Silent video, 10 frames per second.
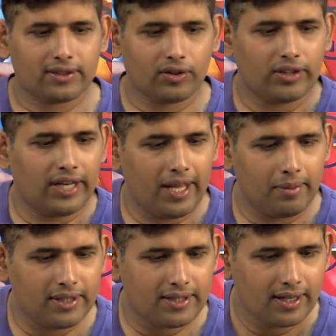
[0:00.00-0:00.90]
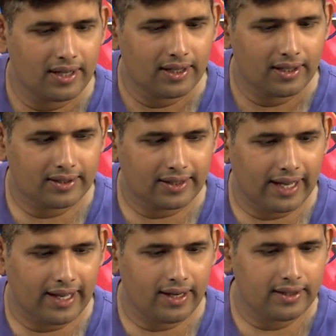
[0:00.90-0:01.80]
So, the name is
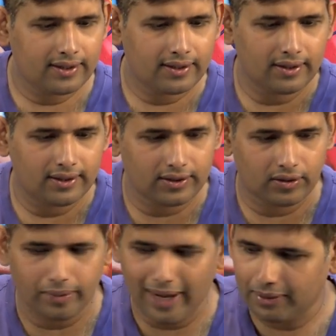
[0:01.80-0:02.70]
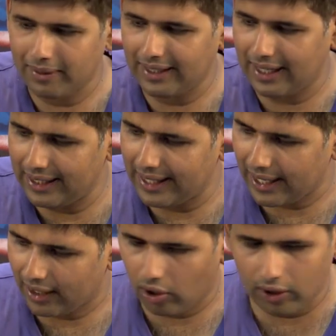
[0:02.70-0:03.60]
scalars. So, mathematically they
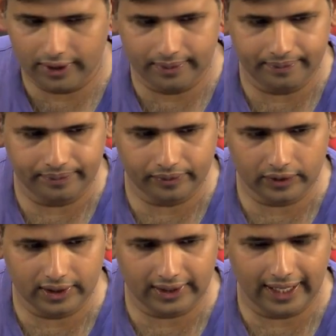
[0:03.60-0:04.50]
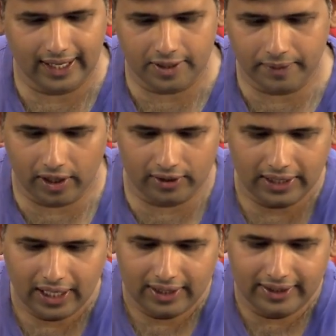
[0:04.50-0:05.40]
are called scalars because
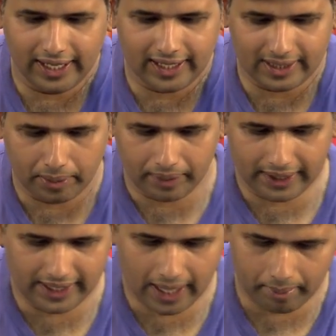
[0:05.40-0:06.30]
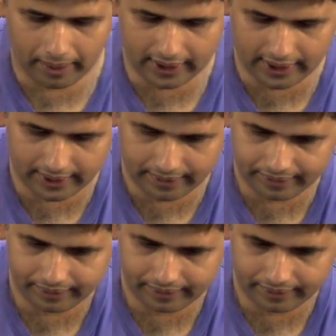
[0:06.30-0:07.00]
they are simply numbers.